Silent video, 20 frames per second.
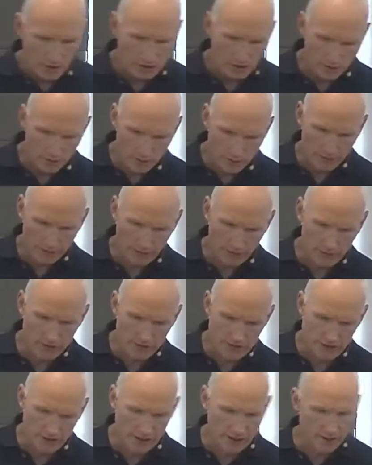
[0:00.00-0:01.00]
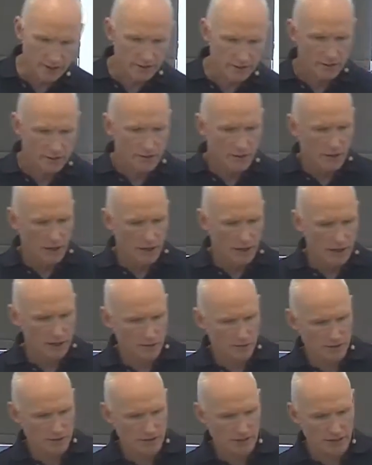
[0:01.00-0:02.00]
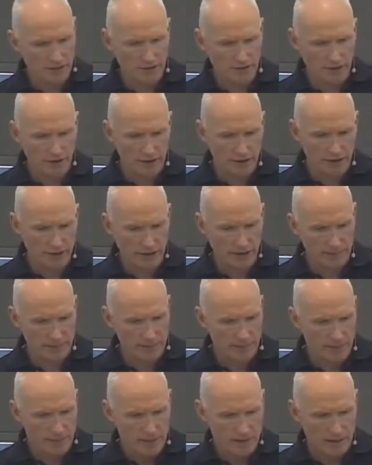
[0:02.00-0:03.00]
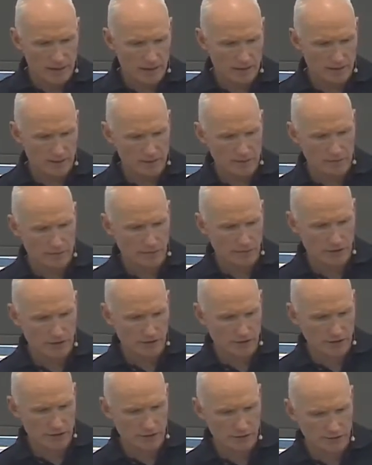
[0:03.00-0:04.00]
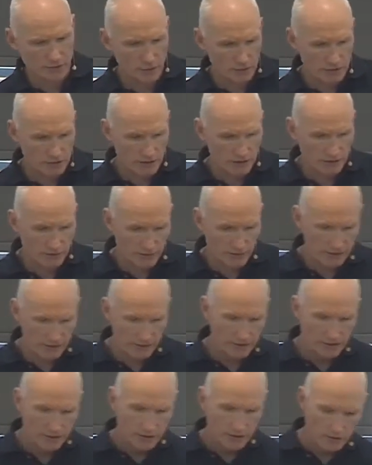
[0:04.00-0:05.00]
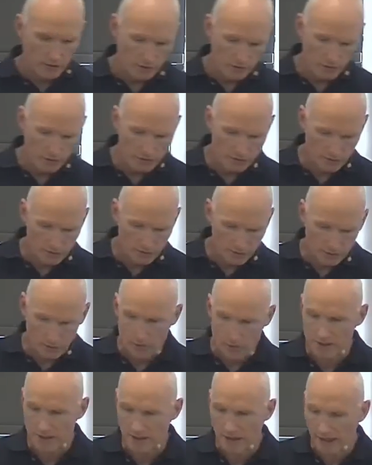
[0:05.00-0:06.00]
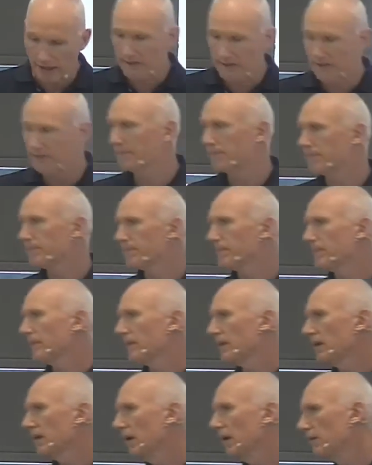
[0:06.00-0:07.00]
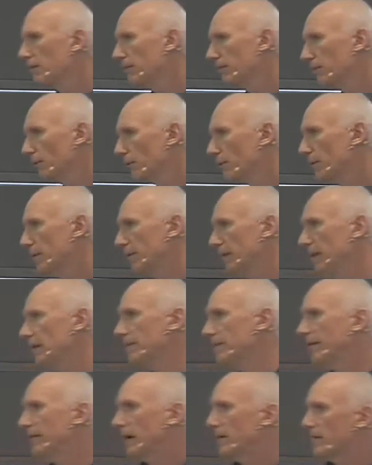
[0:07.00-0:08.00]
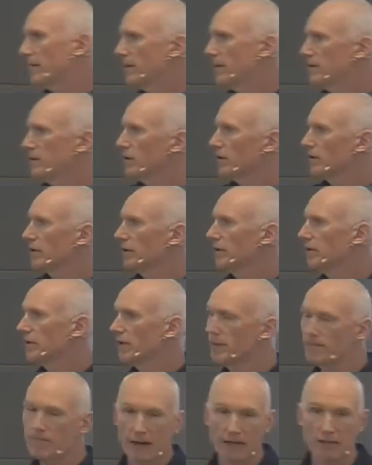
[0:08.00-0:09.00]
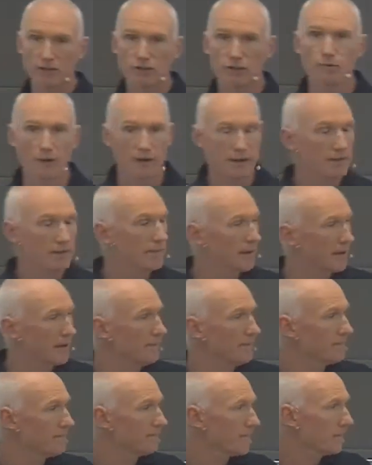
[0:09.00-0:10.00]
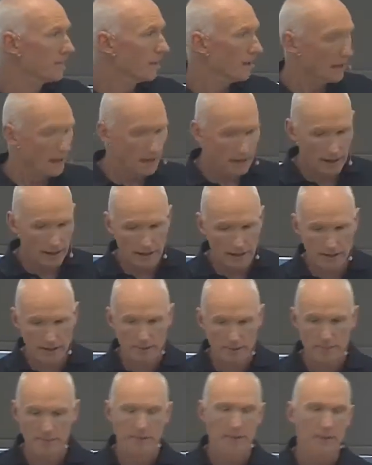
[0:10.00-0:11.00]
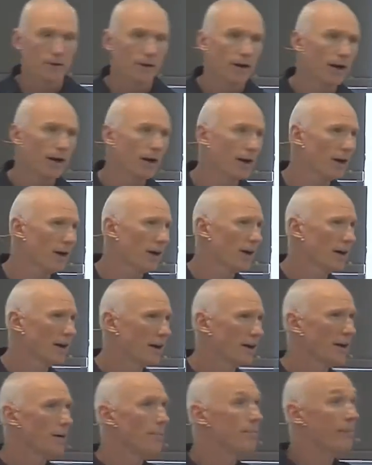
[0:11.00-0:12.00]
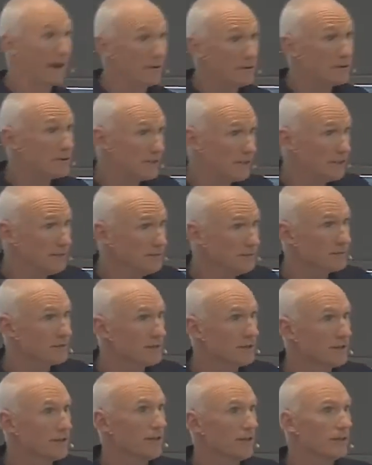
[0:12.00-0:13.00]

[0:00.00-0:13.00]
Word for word: So we're focusing in, as we said, on um, uh, verses 43 through 48. Uh, before we think about that, maybe you can imagine with me um, a, a, a mountain.